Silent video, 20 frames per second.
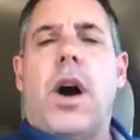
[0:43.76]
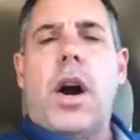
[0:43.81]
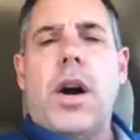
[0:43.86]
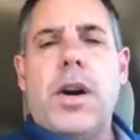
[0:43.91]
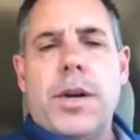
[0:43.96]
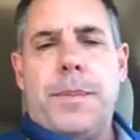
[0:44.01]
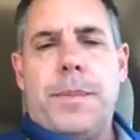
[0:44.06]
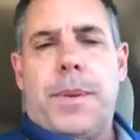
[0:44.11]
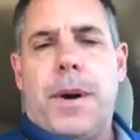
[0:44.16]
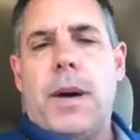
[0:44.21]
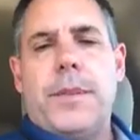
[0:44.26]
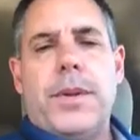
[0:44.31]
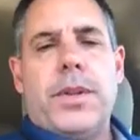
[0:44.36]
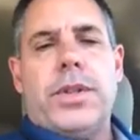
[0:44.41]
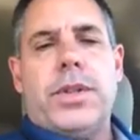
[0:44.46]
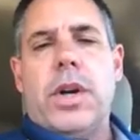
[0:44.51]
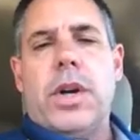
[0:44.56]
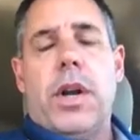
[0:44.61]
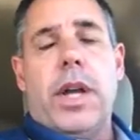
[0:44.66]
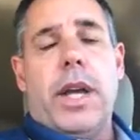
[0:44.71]
our department,
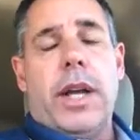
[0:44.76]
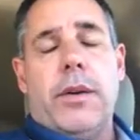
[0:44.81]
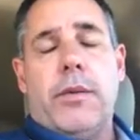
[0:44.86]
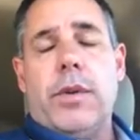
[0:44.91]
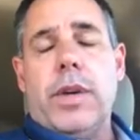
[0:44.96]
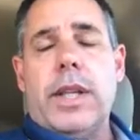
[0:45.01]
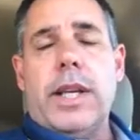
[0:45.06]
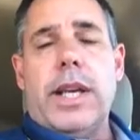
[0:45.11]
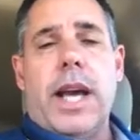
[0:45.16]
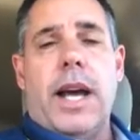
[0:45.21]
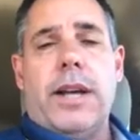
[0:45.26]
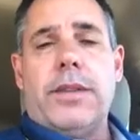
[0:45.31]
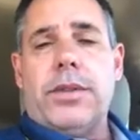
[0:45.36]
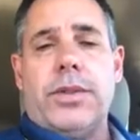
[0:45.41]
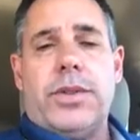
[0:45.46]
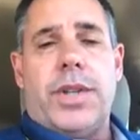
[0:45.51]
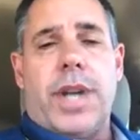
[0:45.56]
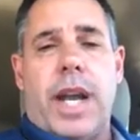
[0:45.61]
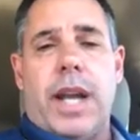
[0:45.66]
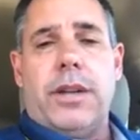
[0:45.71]
Jody, it really
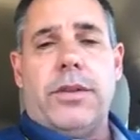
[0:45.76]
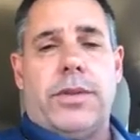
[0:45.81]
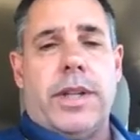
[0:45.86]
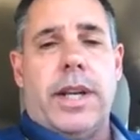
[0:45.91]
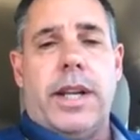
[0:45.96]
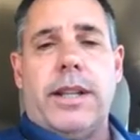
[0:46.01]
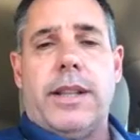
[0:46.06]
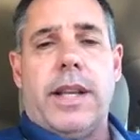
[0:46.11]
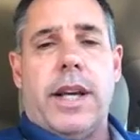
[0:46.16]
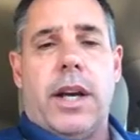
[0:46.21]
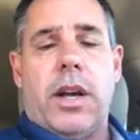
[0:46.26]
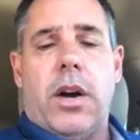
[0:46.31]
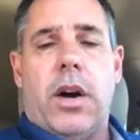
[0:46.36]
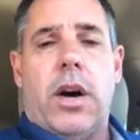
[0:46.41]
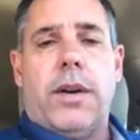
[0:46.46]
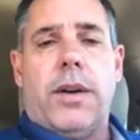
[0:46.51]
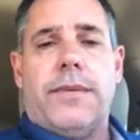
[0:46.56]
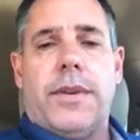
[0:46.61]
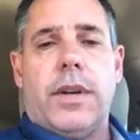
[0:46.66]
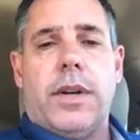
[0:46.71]
hasn't changed anything at
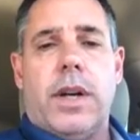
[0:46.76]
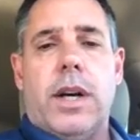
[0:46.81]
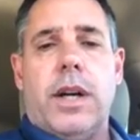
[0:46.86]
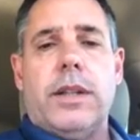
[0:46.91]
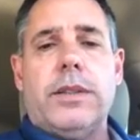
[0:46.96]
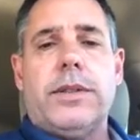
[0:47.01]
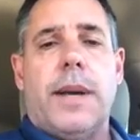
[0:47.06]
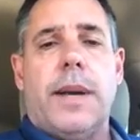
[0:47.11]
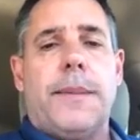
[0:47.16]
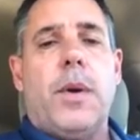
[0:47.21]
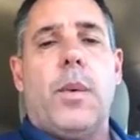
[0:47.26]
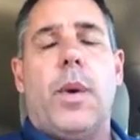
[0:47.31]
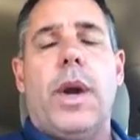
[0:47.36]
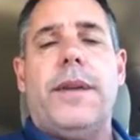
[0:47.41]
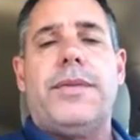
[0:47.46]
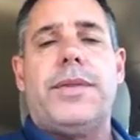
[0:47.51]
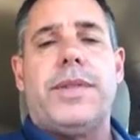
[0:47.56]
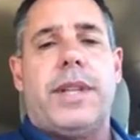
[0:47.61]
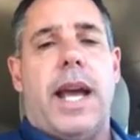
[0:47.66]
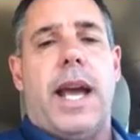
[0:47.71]
all for us. I mean,
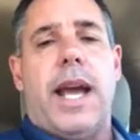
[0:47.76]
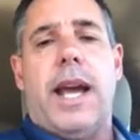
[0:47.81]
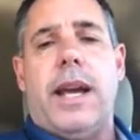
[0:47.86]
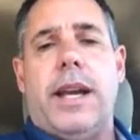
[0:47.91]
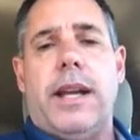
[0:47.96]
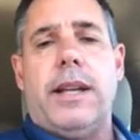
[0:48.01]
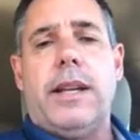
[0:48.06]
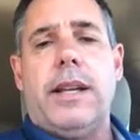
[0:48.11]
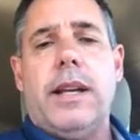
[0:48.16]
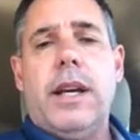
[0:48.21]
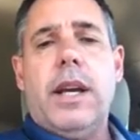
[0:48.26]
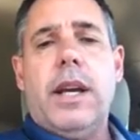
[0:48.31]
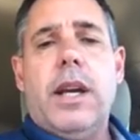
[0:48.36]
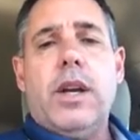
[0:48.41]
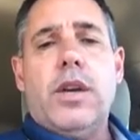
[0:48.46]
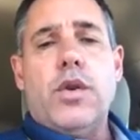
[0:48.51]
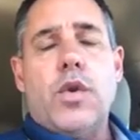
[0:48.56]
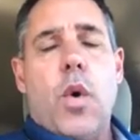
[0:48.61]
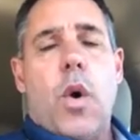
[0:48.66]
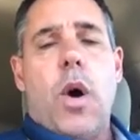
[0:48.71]
we've stayed
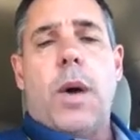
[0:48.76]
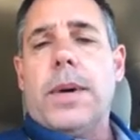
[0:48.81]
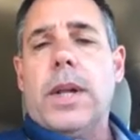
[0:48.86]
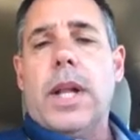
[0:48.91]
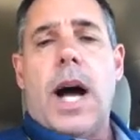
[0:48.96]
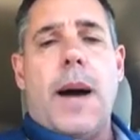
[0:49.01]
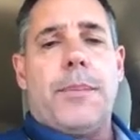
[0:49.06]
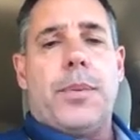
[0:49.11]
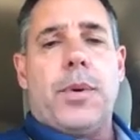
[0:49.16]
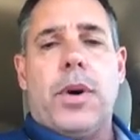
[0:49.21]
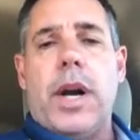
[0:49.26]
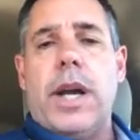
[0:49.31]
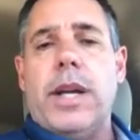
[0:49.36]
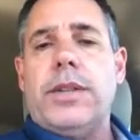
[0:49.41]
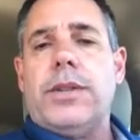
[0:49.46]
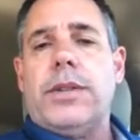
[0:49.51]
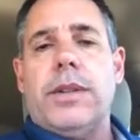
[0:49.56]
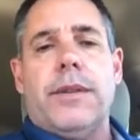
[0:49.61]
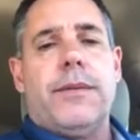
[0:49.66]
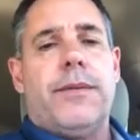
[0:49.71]
normal
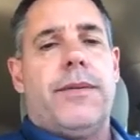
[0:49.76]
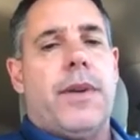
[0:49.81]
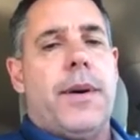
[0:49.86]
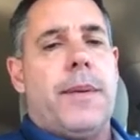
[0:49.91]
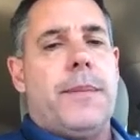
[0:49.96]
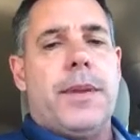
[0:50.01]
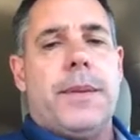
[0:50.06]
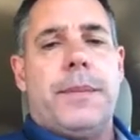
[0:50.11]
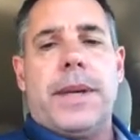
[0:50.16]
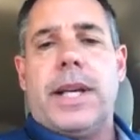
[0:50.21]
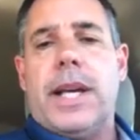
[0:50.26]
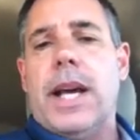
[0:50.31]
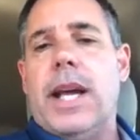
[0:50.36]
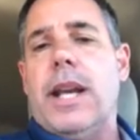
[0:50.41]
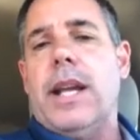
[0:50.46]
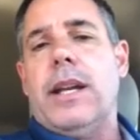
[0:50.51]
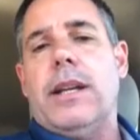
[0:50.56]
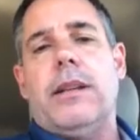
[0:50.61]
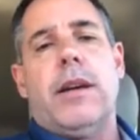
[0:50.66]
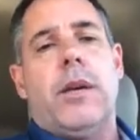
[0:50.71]
operation from the
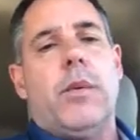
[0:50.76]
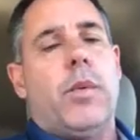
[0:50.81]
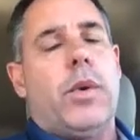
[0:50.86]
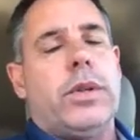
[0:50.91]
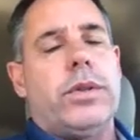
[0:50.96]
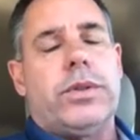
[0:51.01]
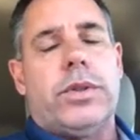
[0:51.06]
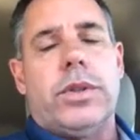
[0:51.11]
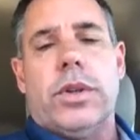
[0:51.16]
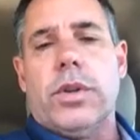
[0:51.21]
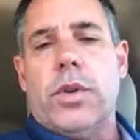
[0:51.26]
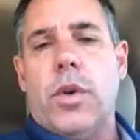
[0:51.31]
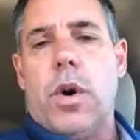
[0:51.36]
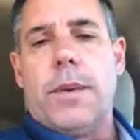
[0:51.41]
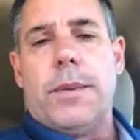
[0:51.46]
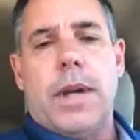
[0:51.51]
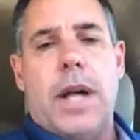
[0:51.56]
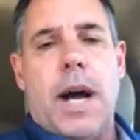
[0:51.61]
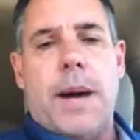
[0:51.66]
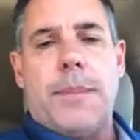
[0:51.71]
beginning, and we're still
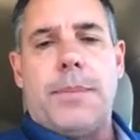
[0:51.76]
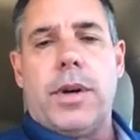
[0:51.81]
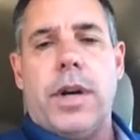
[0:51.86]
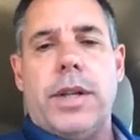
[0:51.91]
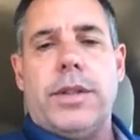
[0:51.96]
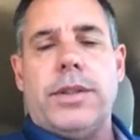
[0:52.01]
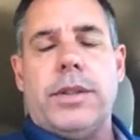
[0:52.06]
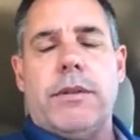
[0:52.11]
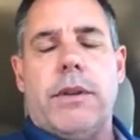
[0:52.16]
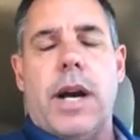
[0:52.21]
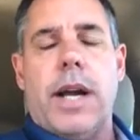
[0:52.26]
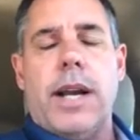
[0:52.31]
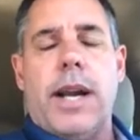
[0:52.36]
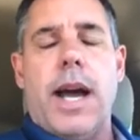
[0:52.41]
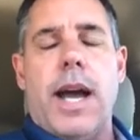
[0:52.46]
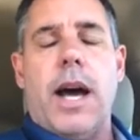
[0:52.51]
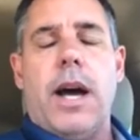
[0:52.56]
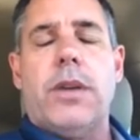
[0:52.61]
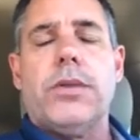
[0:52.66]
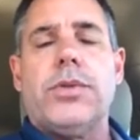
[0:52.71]
normal operation right
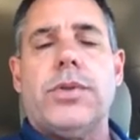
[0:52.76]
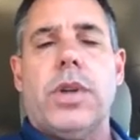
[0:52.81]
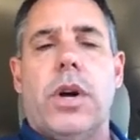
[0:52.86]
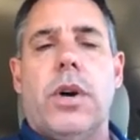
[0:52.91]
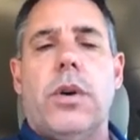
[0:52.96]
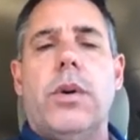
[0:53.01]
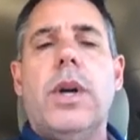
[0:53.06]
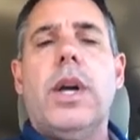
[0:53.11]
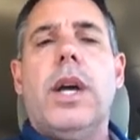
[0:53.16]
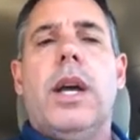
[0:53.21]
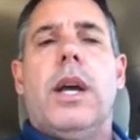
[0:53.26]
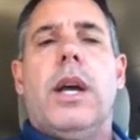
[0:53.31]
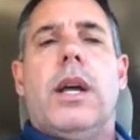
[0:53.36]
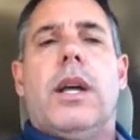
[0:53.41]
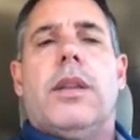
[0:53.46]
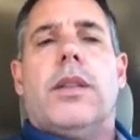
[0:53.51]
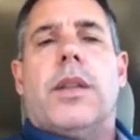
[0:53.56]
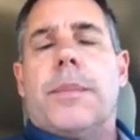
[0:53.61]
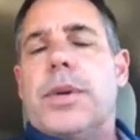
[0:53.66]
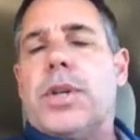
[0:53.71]
now. So
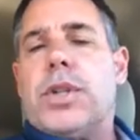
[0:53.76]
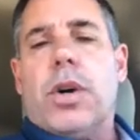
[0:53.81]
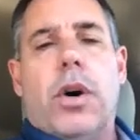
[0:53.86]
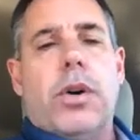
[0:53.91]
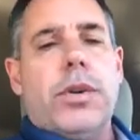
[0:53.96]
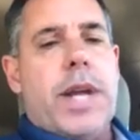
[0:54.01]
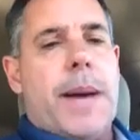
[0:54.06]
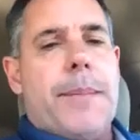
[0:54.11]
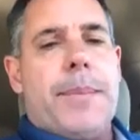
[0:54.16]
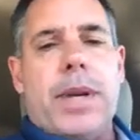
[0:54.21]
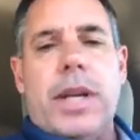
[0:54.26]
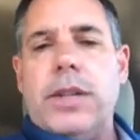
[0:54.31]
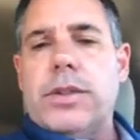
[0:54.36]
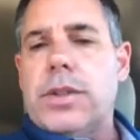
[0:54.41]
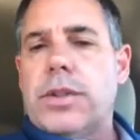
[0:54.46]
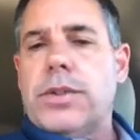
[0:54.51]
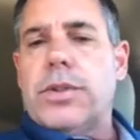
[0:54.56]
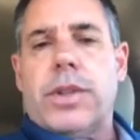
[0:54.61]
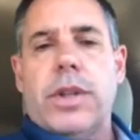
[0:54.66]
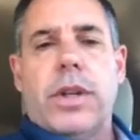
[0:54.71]
the patrol deputies
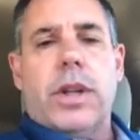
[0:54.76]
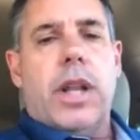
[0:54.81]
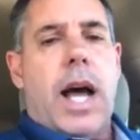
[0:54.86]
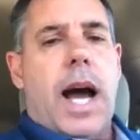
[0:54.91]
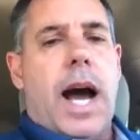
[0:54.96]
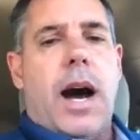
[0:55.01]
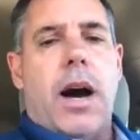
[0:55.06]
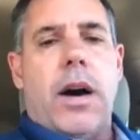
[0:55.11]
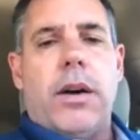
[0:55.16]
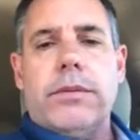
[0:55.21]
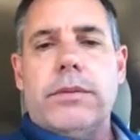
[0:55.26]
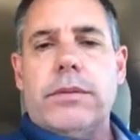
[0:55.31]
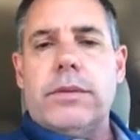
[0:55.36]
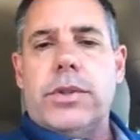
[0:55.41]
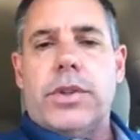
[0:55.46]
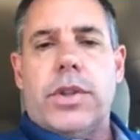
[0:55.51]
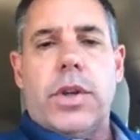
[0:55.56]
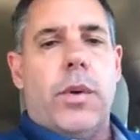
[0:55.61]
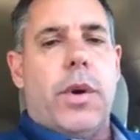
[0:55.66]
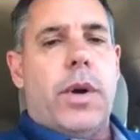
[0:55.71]
are still out
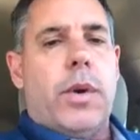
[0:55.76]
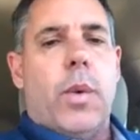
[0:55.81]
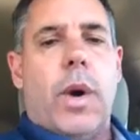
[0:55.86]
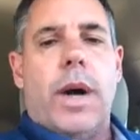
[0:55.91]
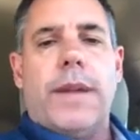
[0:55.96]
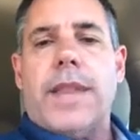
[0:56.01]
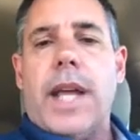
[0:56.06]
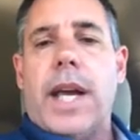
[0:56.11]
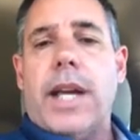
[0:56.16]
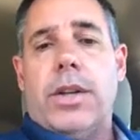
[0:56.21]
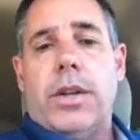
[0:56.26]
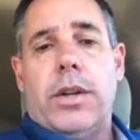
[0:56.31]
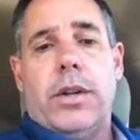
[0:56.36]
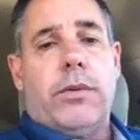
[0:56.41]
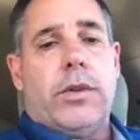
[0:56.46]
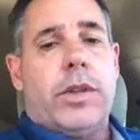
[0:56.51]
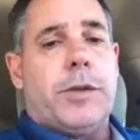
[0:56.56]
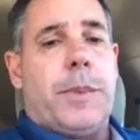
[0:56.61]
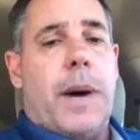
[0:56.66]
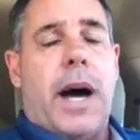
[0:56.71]
doing what they do,
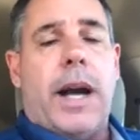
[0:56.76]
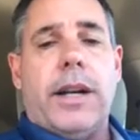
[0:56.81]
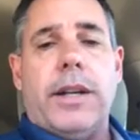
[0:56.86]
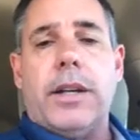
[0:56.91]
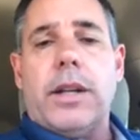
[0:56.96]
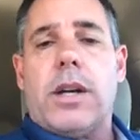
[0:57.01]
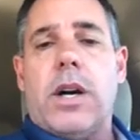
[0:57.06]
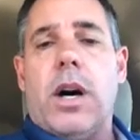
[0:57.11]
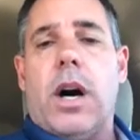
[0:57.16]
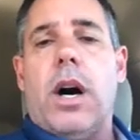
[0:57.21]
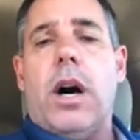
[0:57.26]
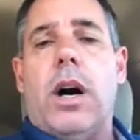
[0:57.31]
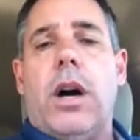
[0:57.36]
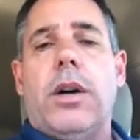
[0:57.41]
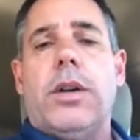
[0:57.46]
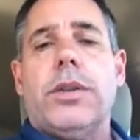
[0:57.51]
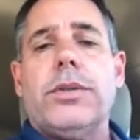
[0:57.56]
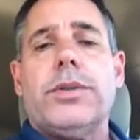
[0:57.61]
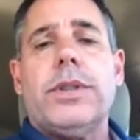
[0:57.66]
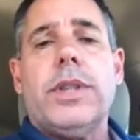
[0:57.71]
responding to
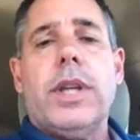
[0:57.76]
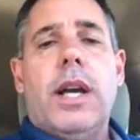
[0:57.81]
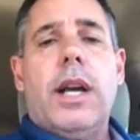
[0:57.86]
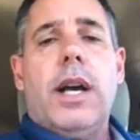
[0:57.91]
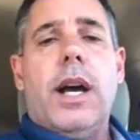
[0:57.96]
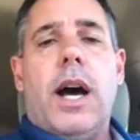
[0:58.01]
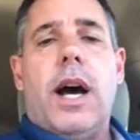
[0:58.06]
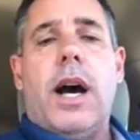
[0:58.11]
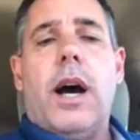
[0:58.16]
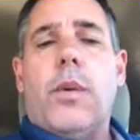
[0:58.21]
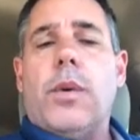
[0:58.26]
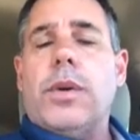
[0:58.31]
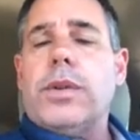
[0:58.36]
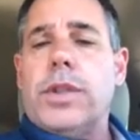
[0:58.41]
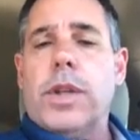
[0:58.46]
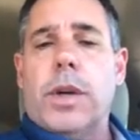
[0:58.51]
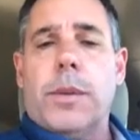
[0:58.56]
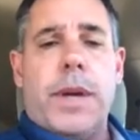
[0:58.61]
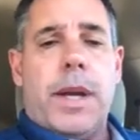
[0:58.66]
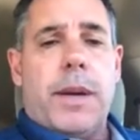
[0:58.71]
calls. We're
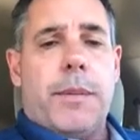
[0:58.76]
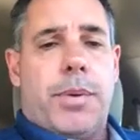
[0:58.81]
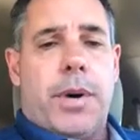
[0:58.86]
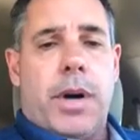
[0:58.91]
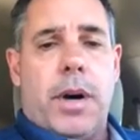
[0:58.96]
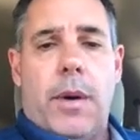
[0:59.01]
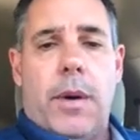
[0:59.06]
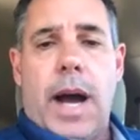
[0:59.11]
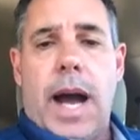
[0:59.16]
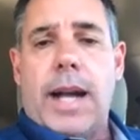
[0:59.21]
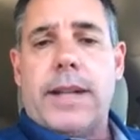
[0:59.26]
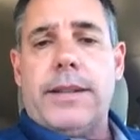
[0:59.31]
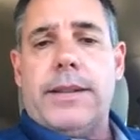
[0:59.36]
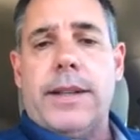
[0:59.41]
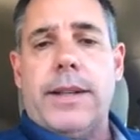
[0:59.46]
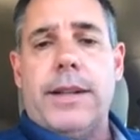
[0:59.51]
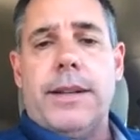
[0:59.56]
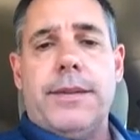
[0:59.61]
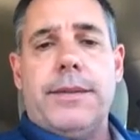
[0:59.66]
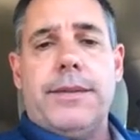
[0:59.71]
still being
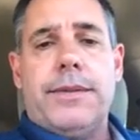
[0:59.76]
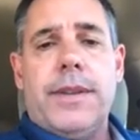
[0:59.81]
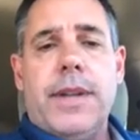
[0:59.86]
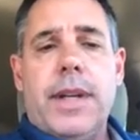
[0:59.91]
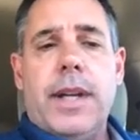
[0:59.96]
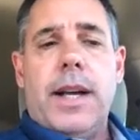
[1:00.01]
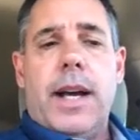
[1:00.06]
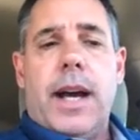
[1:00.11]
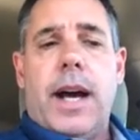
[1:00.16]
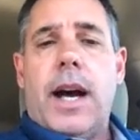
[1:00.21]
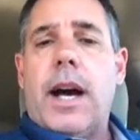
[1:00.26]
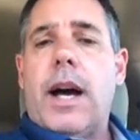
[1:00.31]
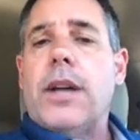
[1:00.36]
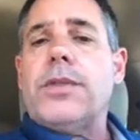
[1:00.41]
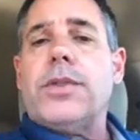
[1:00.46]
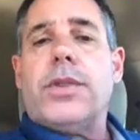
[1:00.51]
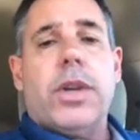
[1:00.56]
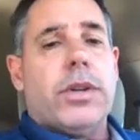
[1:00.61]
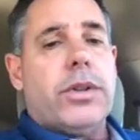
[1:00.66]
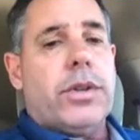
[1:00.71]
proactive,
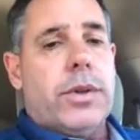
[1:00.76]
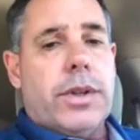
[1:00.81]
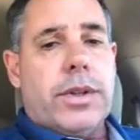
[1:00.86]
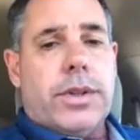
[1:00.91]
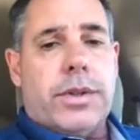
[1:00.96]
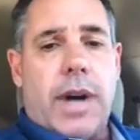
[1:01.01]
still doing